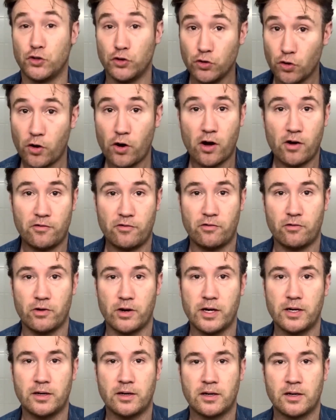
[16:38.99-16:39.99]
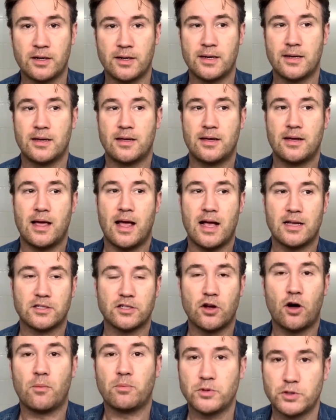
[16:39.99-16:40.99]
offer it as
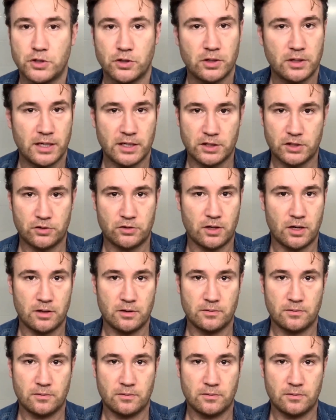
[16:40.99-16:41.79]
an optional extra,